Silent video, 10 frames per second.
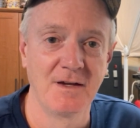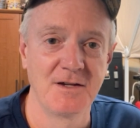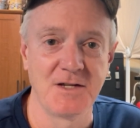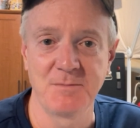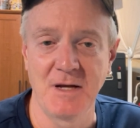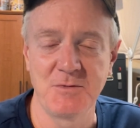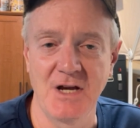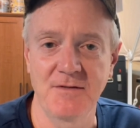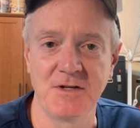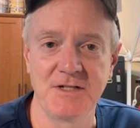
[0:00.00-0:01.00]
Sometimes
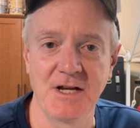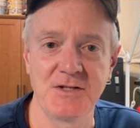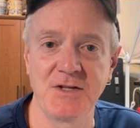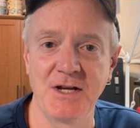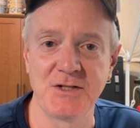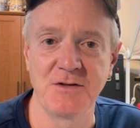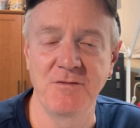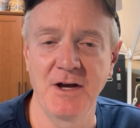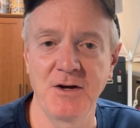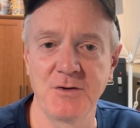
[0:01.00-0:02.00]
you have to test things to
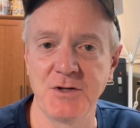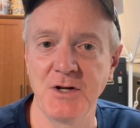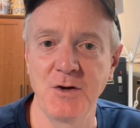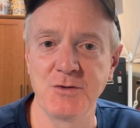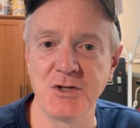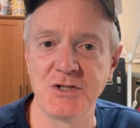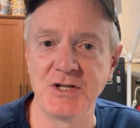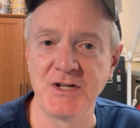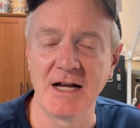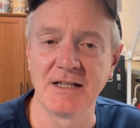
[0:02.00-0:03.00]
failure to know just
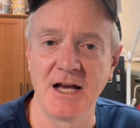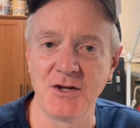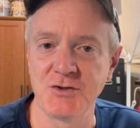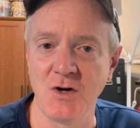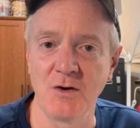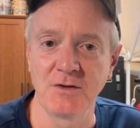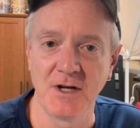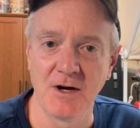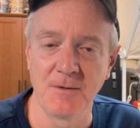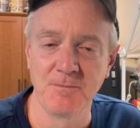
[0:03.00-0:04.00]
exactly how strong
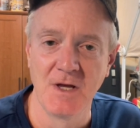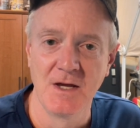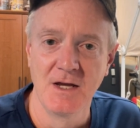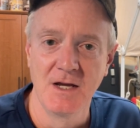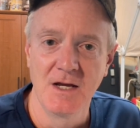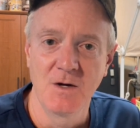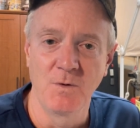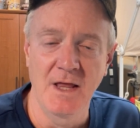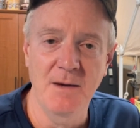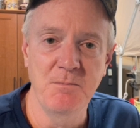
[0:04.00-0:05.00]
they are.
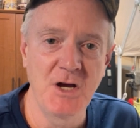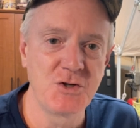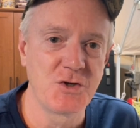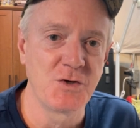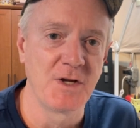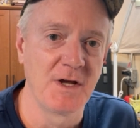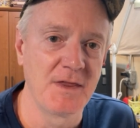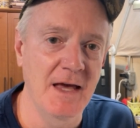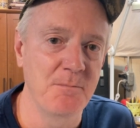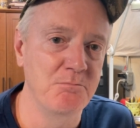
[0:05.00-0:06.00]
Well, I measured
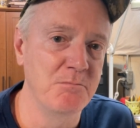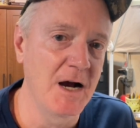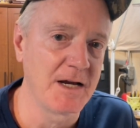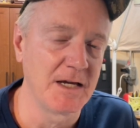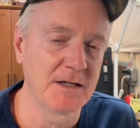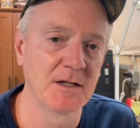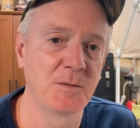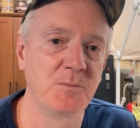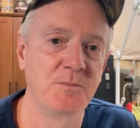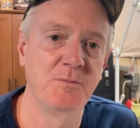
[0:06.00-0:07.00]
that bucket
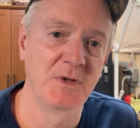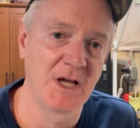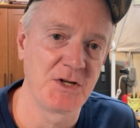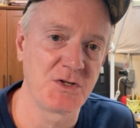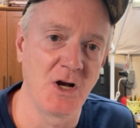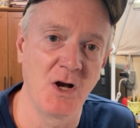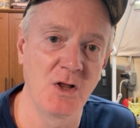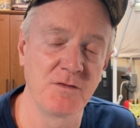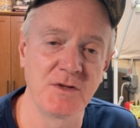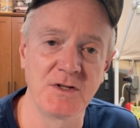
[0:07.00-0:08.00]
plus
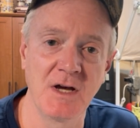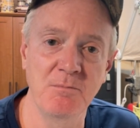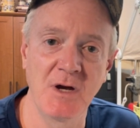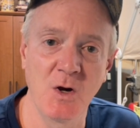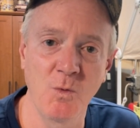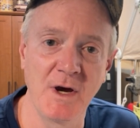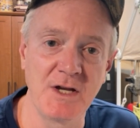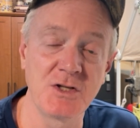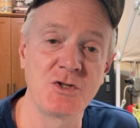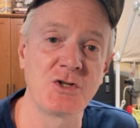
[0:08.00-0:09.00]
all of the dumbbell
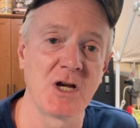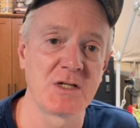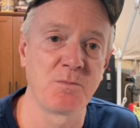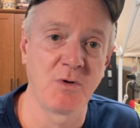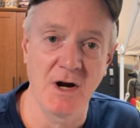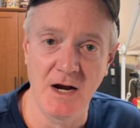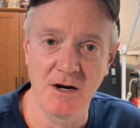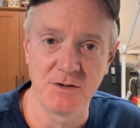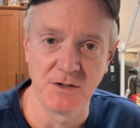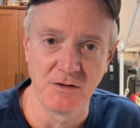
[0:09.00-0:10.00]
weights just
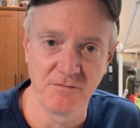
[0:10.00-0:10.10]
prior to the